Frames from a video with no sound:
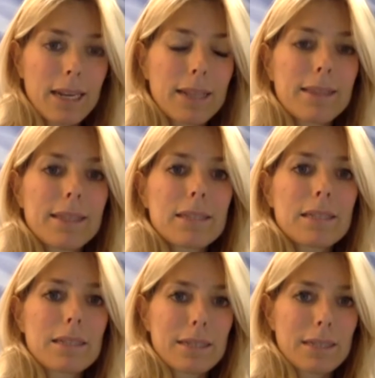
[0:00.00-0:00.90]

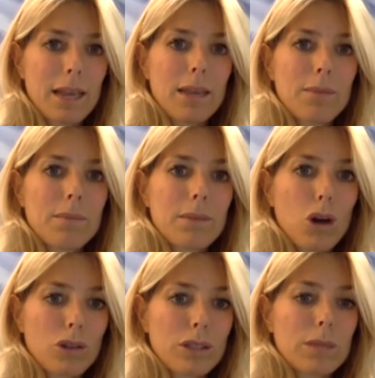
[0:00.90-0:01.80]
Again, this is the
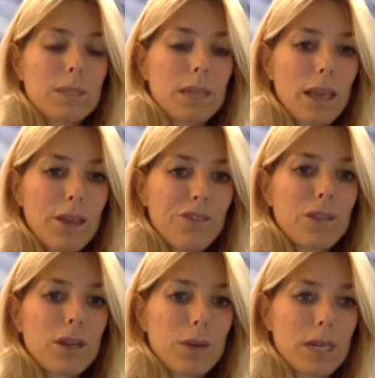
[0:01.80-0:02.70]
same
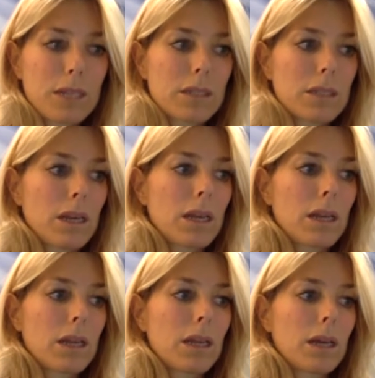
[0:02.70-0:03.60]
concept. If there
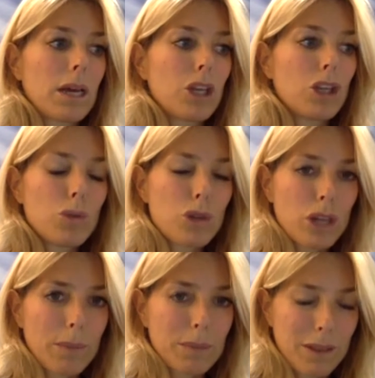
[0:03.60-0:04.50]
is
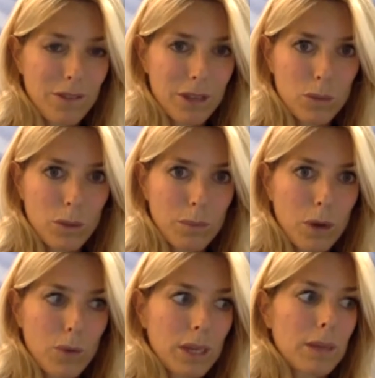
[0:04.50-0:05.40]
a U-shaped
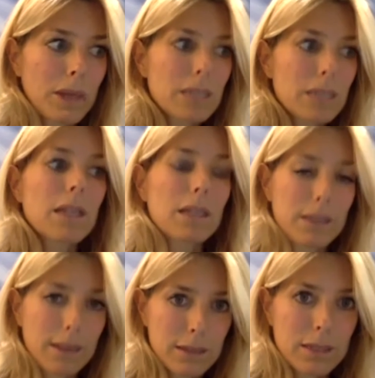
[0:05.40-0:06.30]
defect with bony
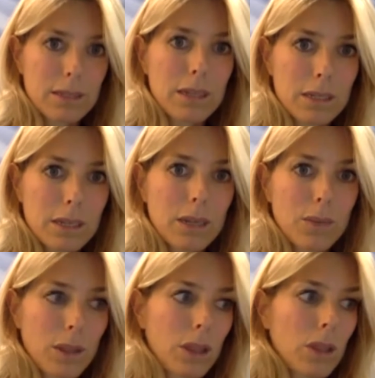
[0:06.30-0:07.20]
peaks, then that's
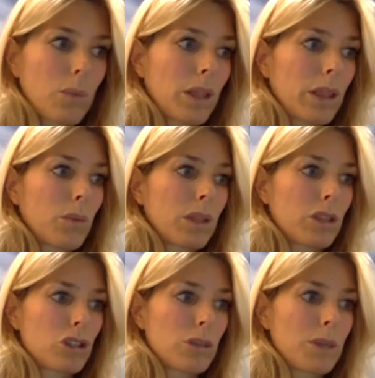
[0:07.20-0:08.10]
certainly
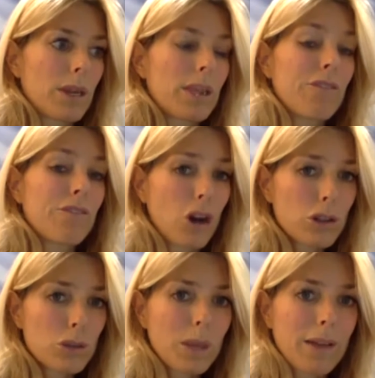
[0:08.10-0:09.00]
with a
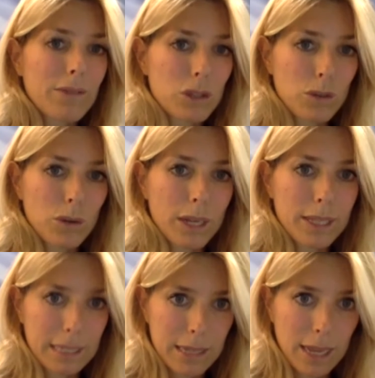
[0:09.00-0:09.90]
GBR. If not, we
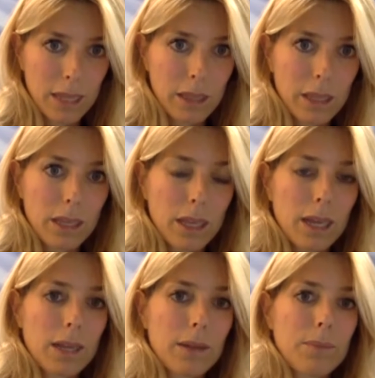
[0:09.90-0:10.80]
have to
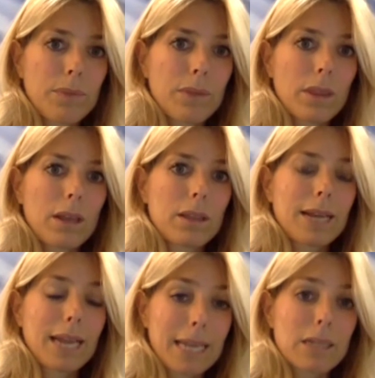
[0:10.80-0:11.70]
undertake the
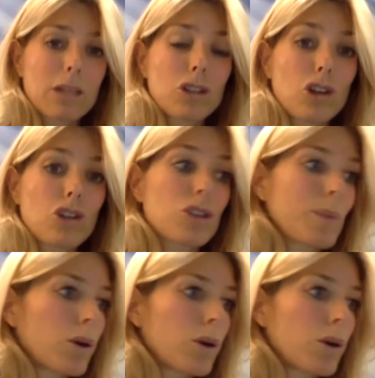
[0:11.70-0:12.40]
classical